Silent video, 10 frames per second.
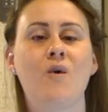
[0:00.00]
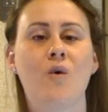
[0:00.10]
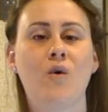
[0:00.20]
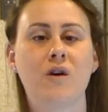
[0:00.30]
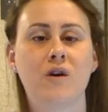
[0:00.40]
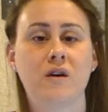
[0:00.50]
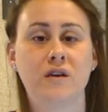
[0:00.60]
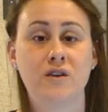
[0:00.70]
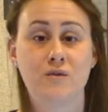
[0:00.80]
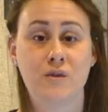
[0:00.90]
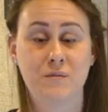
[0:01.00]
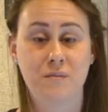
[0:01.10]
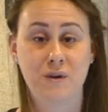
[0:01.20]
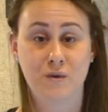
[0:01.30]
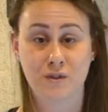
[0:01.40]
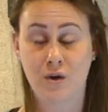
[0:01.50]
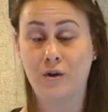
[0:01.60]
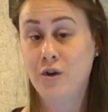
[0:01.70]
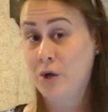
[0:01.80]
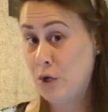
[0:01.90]
Or you can be what's
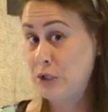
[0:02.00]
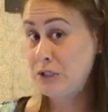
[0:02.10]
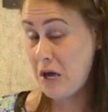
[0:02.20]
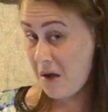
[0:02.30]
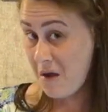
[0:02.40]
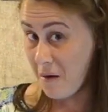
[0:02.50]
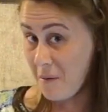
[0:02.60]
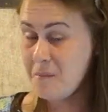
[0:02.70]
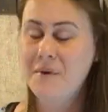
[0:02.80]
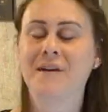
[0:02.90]
called hooked up.